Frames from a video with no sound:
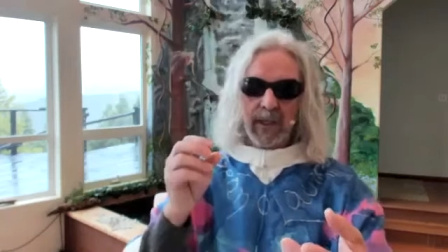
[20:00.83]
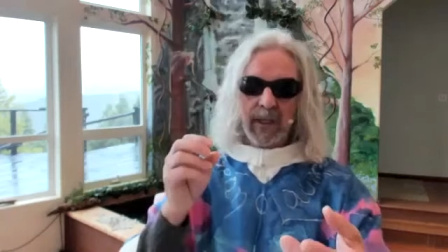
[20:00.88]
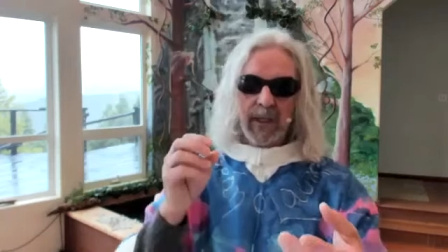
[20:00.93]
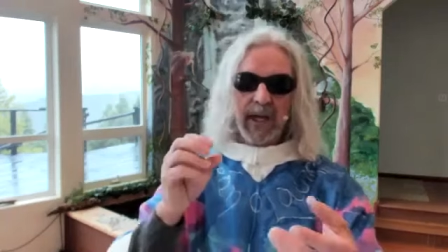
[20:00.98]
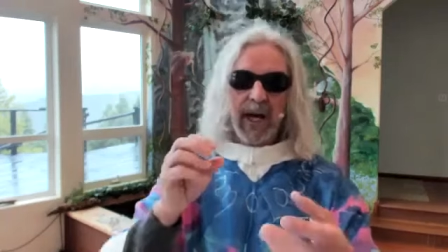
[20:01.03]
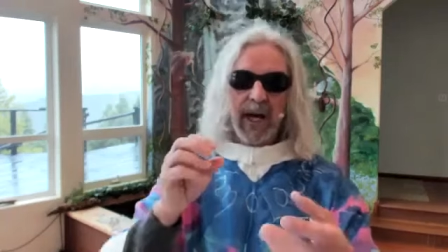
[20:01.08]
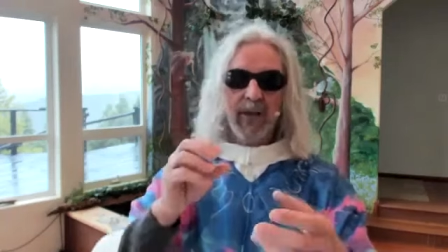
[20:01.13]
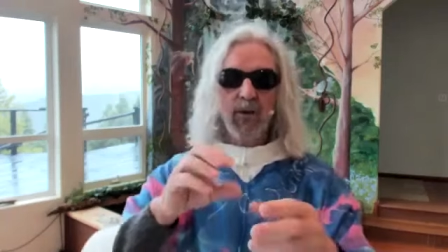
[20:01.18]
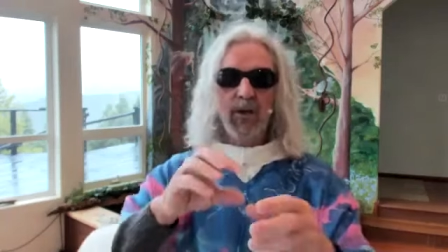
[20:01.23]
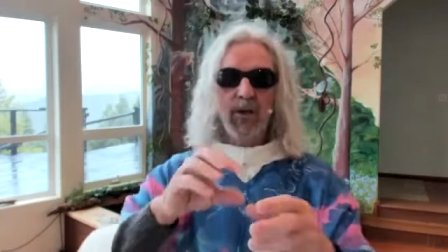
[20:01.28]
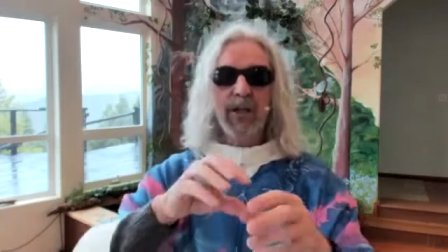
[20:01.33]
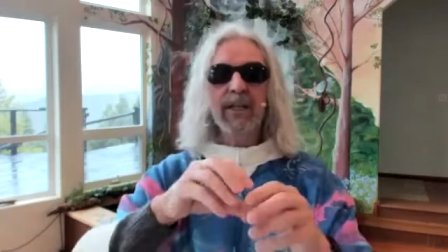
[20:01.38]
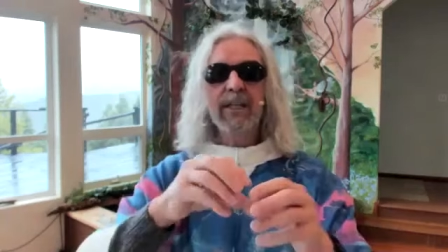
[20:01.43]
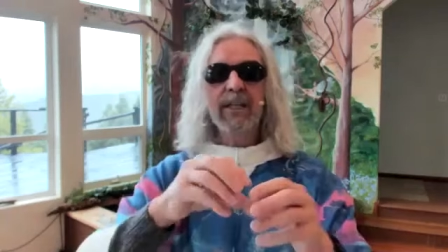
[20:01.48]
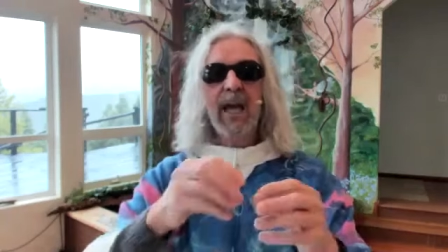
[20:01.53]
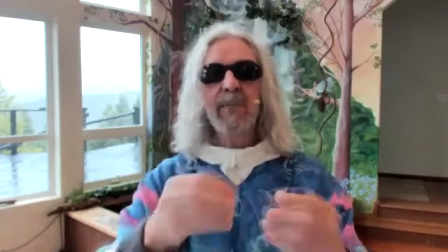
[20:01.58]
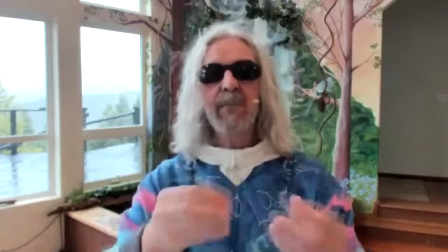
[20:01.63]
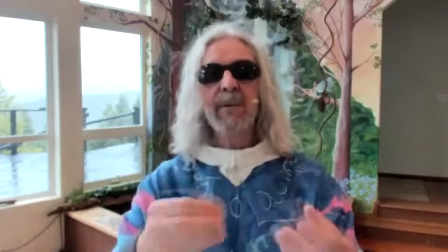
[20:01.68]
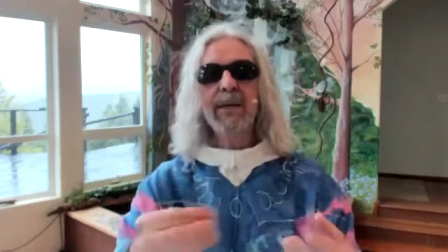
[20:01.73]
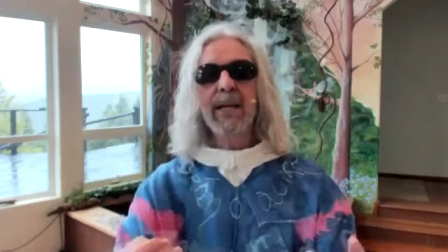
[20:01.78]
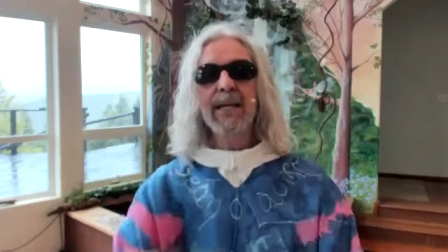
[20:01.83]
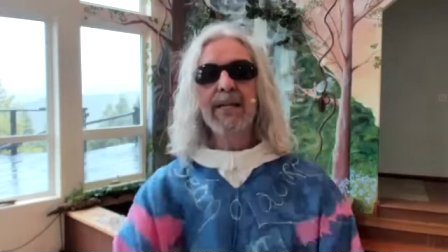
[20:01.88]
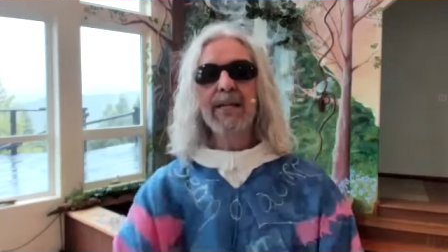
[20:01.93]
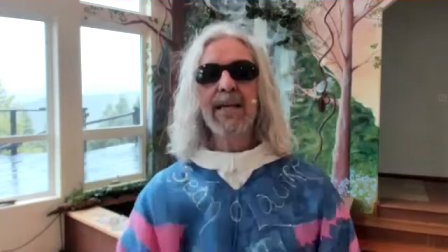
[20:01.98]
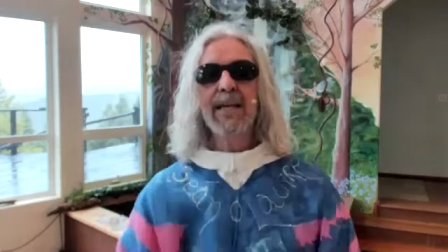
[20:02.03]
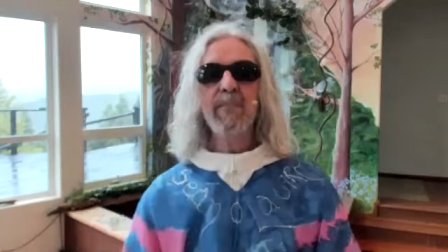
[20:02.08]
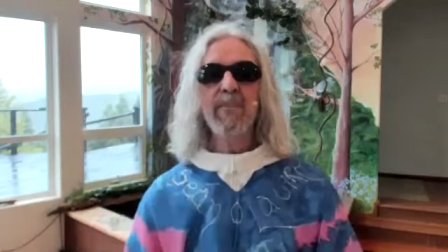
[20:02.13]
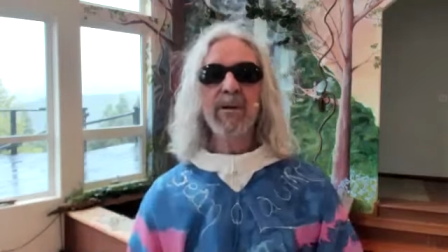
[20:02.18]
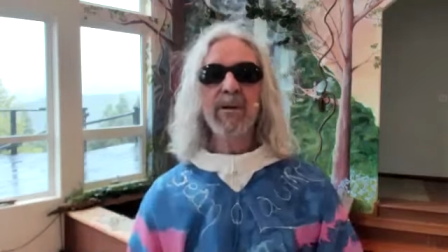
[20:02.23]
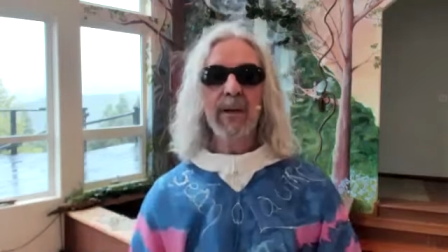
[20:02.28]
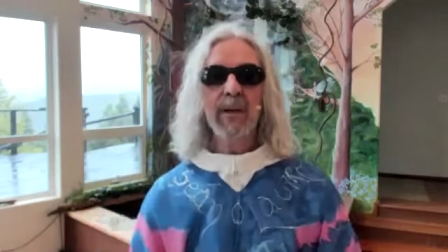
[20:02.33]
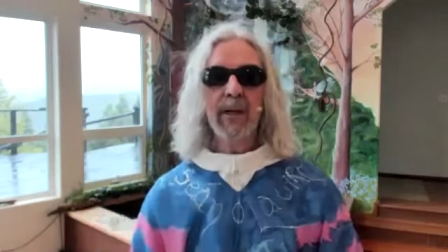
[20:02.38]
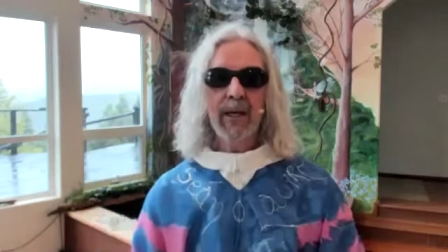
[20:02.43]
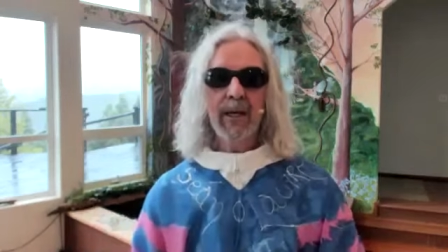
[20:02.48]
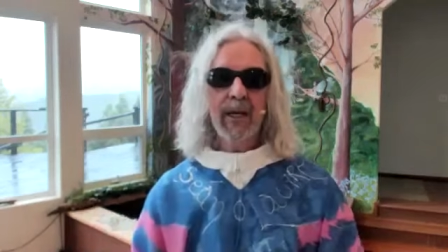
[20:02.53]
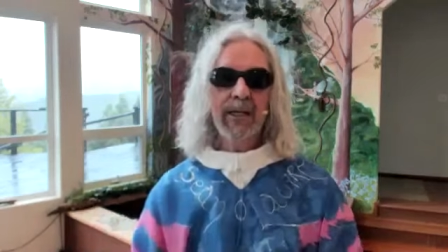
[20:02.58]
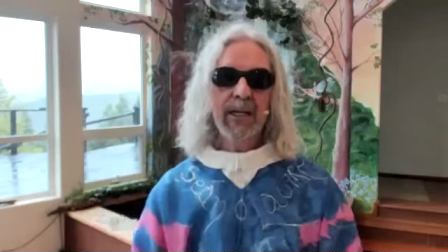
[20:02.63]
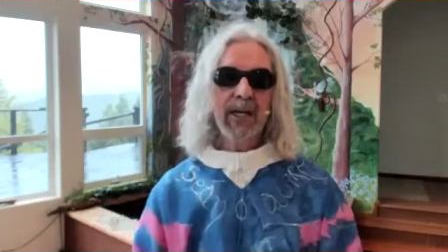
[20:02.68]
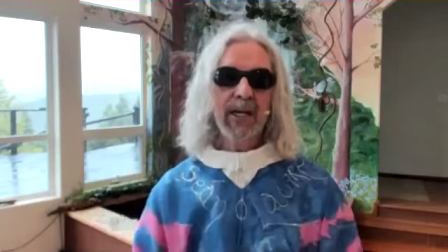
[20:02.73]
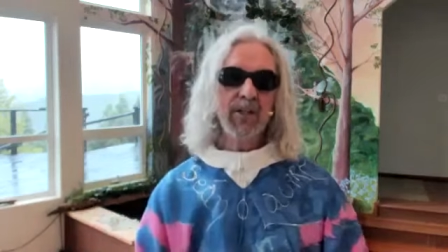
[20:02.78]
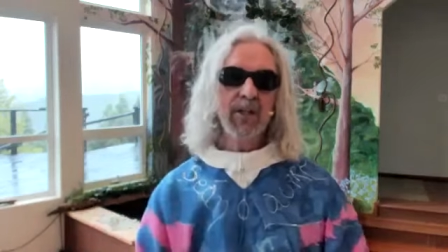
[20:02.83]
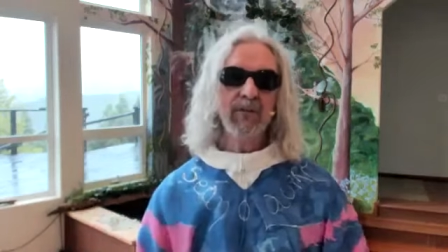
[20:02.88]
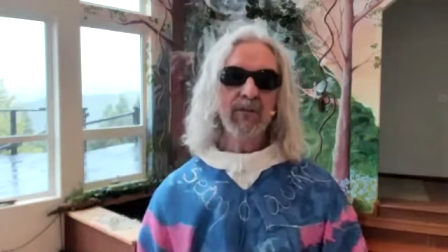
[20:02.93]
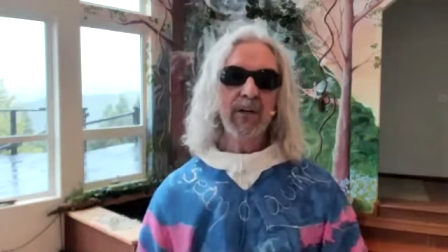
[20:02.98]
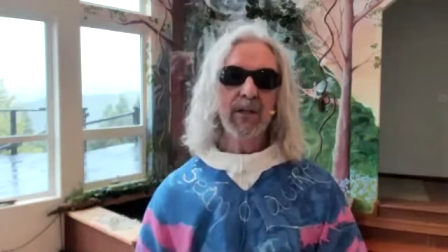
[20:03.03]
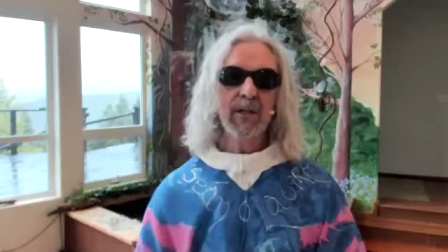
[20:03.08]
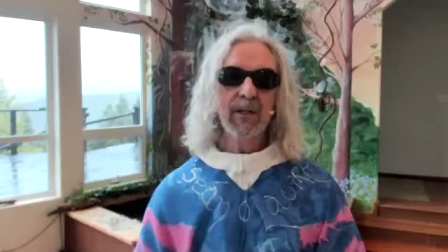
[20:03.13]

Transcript: and you did a chemical examination of it,